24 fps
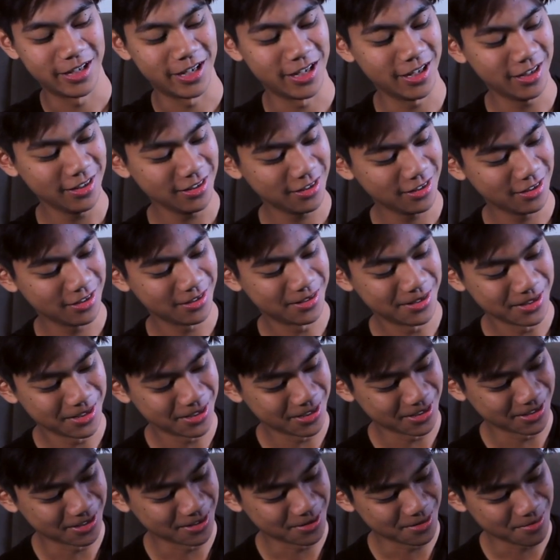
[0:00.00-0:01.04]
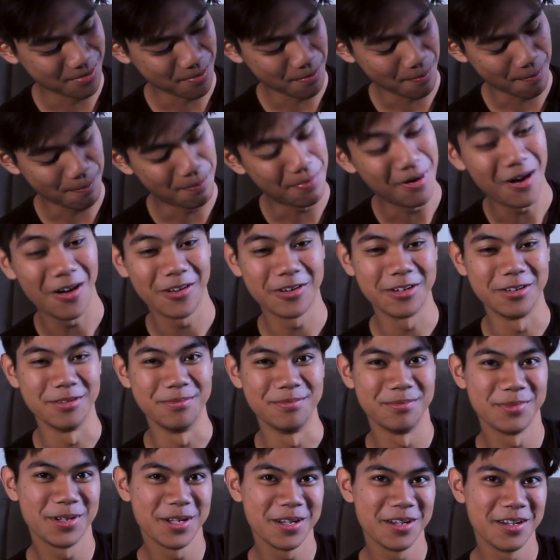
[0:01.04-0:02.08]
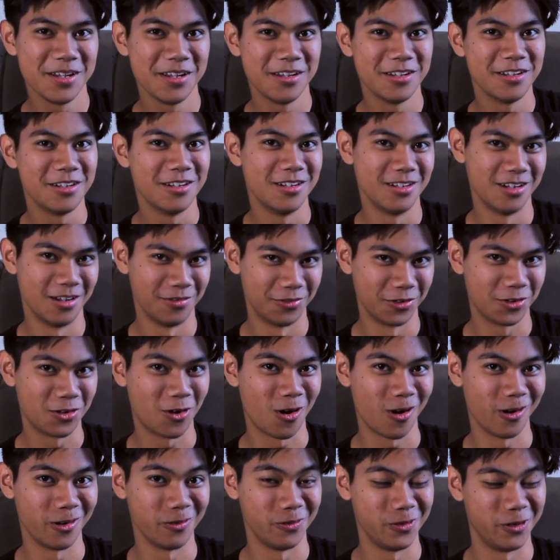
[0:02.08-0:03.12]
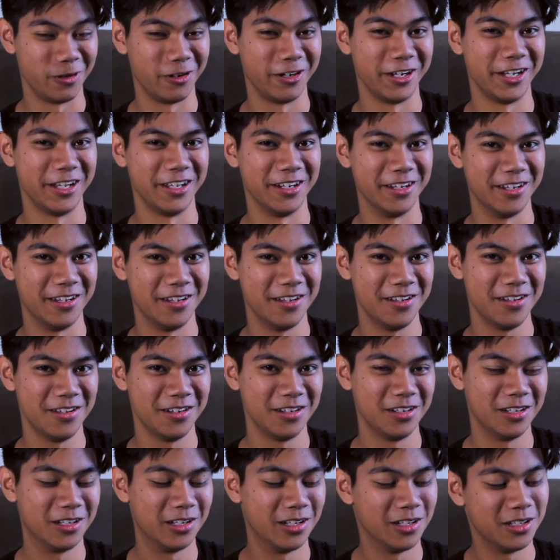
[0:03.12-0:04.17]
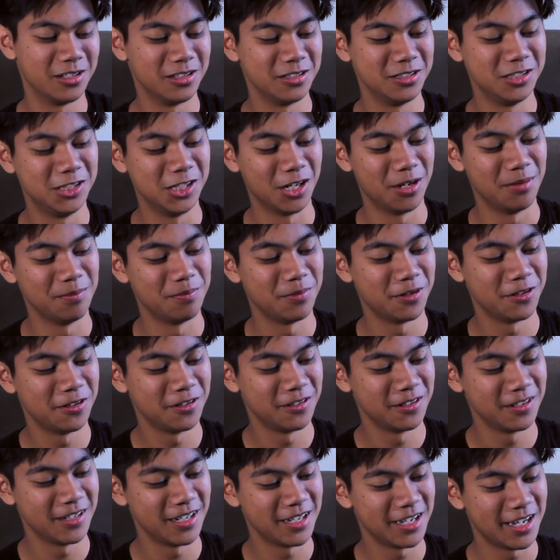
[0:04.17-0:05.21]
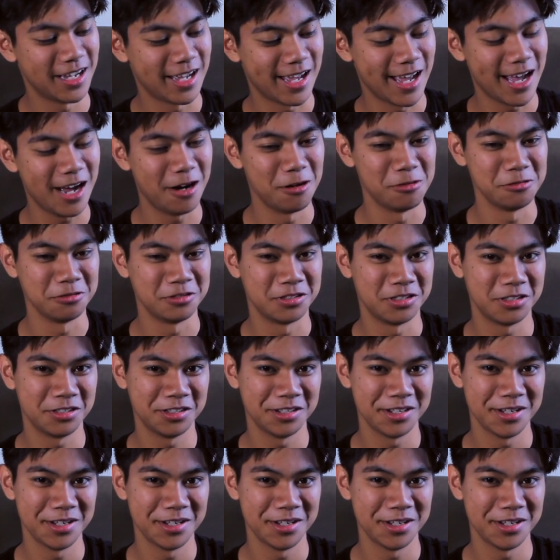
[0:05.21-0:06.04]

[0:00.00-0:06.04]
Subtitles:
hit the bottom of the cart we were in, jump out